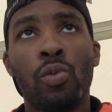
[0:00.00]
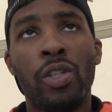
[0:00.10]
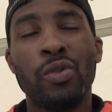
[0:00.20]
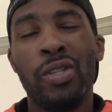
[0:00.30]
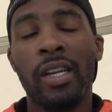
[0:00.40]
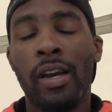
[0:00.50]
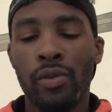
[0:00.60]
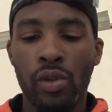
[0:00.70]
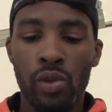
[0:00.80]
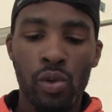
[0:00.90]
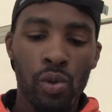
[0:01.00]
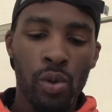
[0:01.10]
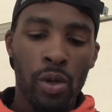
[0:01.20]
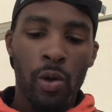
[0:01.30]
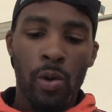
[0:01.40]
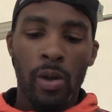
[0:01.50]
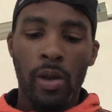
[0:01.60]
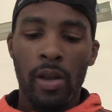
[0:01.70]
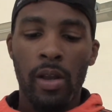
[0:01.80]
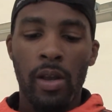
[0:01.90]
what you set out to do,
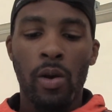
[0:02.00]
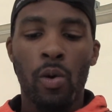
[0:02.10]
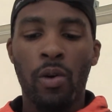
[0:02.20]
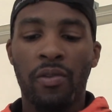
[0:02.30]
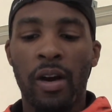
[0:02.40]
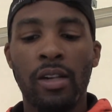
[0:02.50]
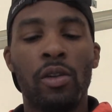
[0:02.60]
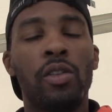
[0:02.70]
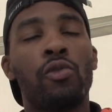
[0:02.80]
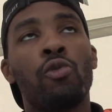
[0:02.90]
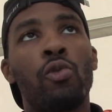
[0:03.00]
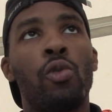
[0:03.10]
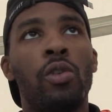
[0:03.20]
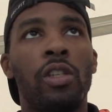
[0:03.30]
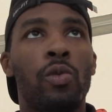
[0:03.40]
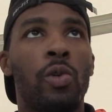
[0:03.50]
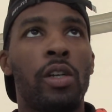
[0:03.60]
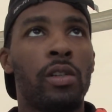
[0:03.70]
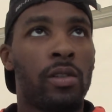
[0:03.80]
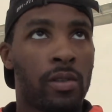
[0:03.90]
or following through on your
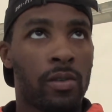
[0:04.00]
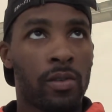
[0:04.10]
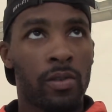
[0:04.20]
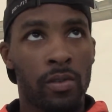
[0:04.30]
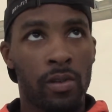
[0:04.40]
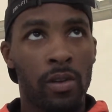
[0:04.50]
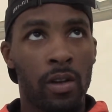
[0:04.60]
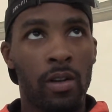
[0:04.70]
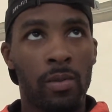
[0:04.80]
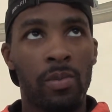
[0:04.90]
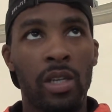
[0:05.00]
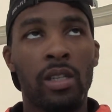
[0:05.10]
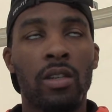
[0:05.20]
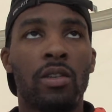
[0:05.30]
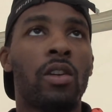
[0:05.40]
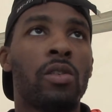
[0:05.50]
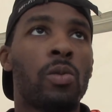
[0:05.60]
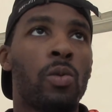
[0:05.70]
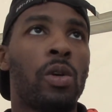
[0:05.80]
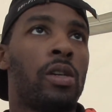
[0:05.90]
words, because it starts
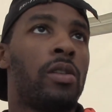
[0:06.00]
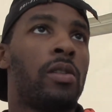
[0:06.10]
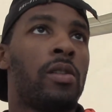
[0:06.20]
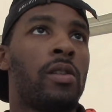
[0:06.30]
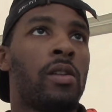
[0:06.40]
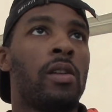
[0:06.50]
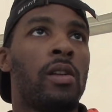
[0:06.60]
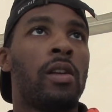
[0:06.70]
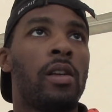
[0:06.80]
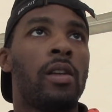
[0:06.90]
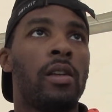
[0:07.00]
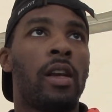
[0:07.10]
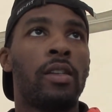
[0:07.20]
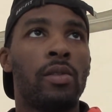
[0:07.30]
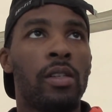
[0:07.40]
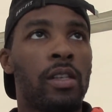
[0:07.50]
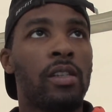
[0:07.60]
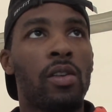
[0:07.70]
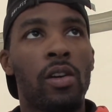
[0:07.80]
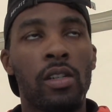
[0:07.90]
with words. And I know they say
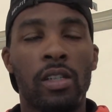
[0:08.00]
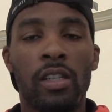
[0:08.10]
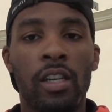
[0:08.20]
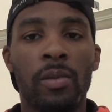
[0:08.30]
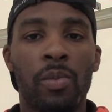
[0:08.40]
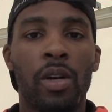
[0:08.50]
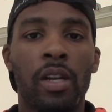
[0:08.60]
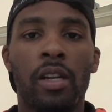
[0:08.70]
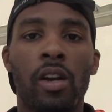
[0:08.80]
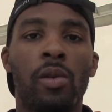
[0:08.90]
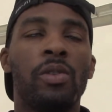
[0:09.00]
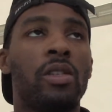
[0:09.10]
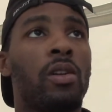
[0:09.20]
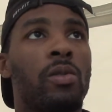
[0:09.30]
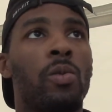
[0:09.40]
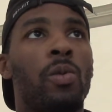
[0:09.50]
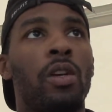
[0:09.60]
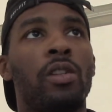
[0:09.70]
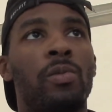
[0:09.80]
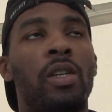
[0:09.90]
talk is cheap, but it always starts with
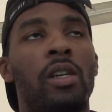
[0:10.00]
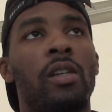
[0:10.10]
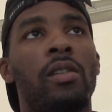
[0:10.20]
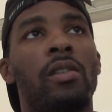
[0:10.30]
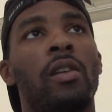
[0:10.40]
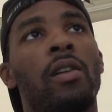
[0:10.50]
words, because